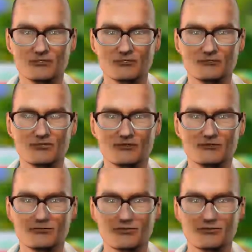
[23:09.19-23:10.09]
read the
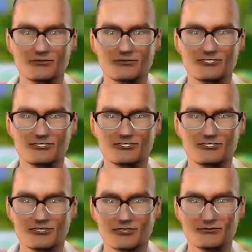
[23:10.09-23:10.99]
Quran,
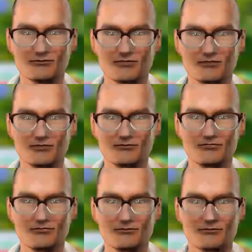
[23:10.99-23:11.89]
study the life
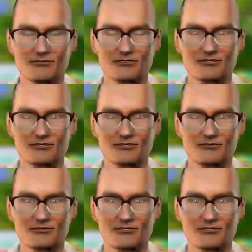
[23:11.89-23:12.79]
of the Prophet
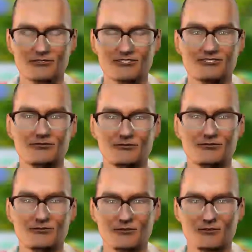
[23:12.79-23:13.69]
Muhammad, be
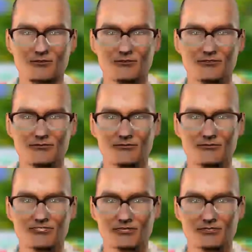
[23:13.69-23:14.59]
sincere and be
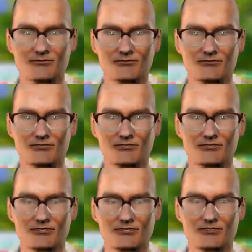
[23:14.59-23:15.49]
honest, and
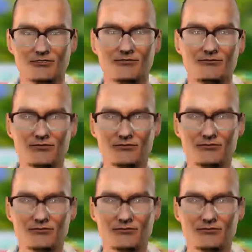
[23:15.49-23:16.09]
we feel sure